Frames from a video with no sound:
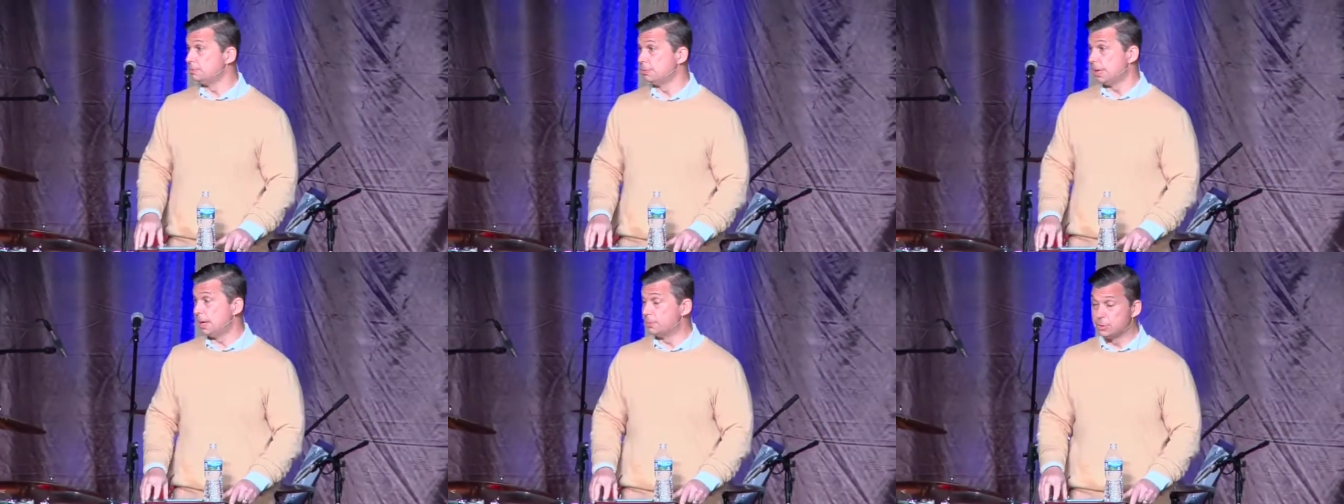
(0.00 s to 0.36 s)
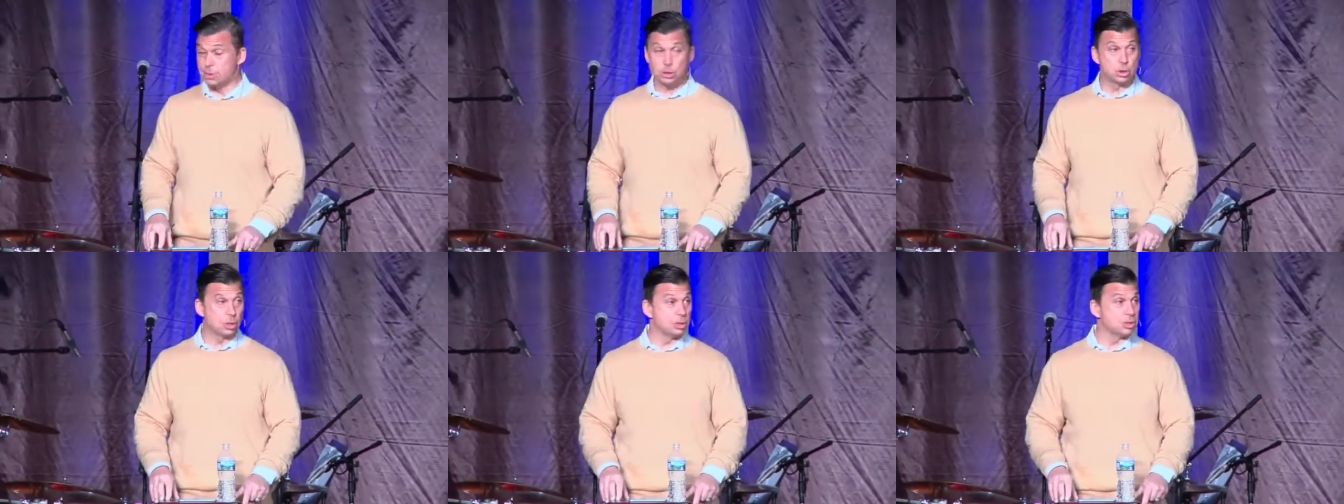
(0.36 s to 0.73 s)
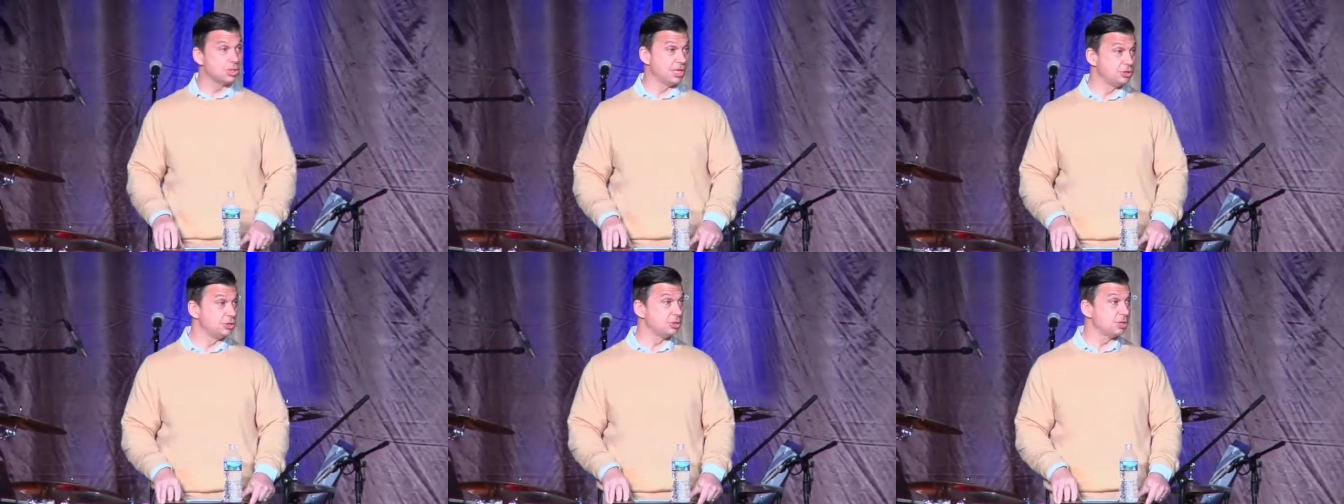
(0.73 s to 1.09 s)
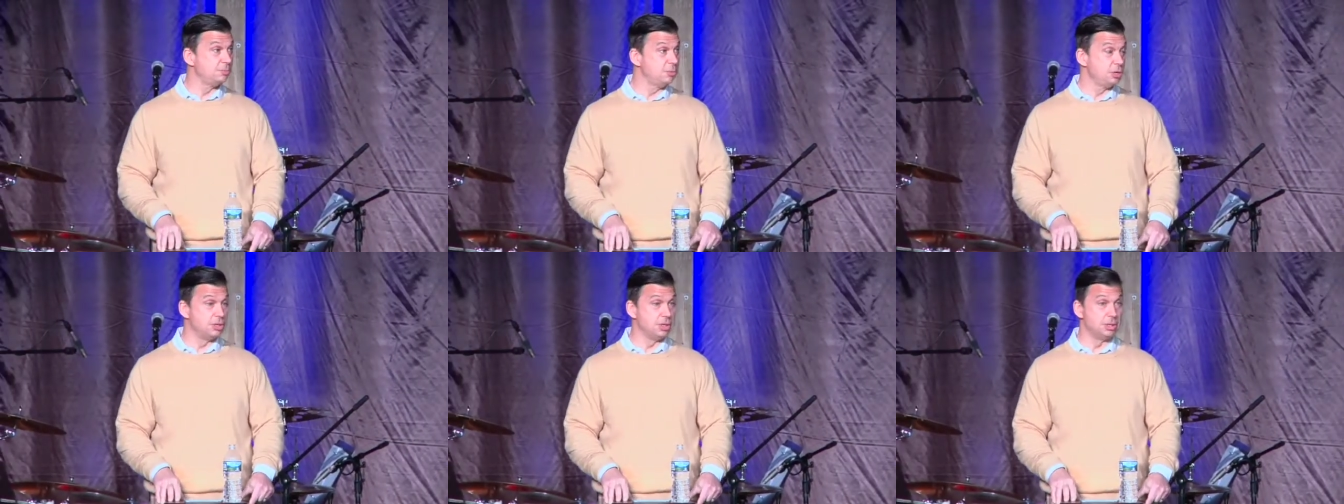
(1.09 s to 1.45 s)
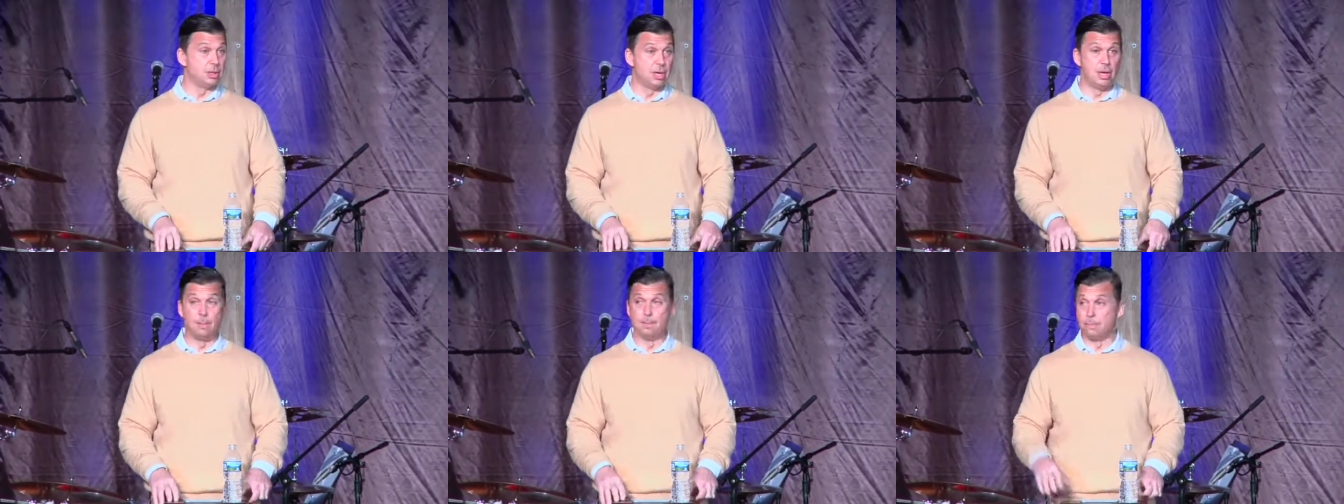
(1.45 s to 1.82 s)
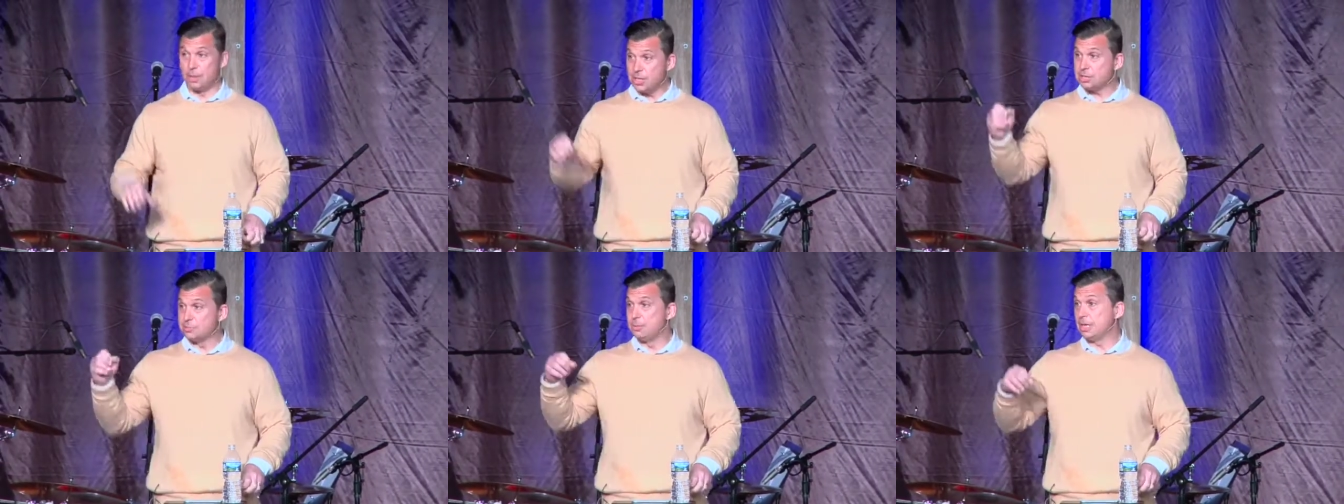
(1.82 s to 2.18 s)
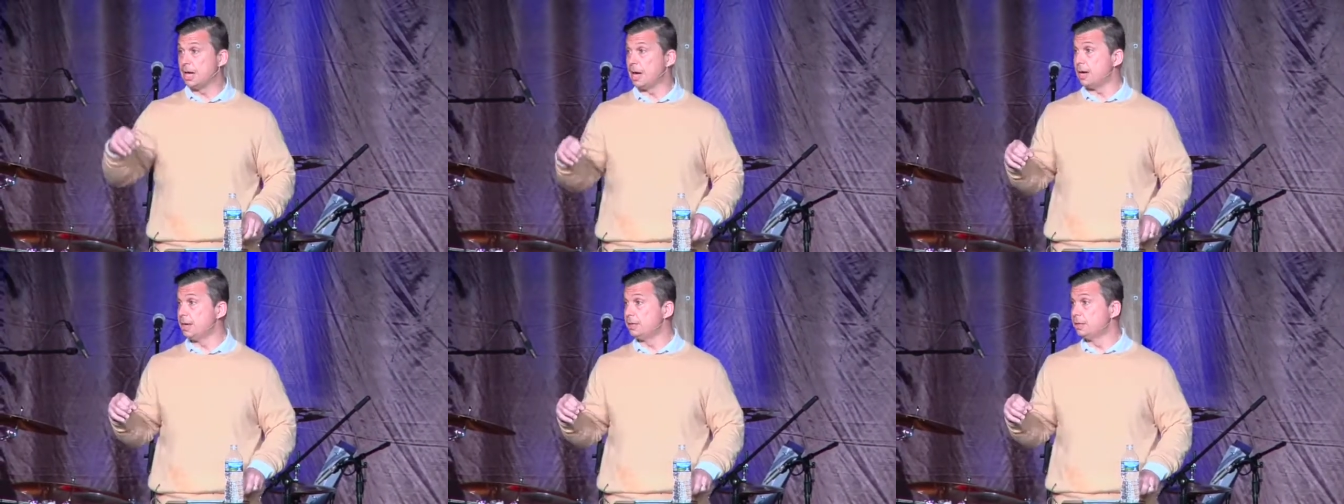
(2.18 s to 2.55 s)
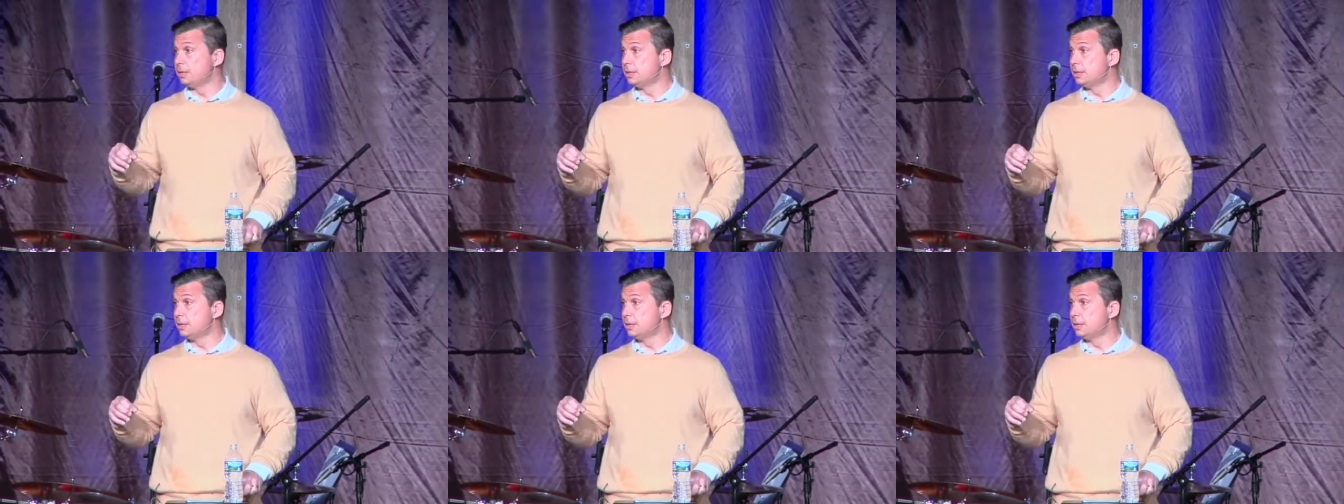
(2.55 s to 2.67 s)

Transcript: I was at church and I took communion. Bless me, God.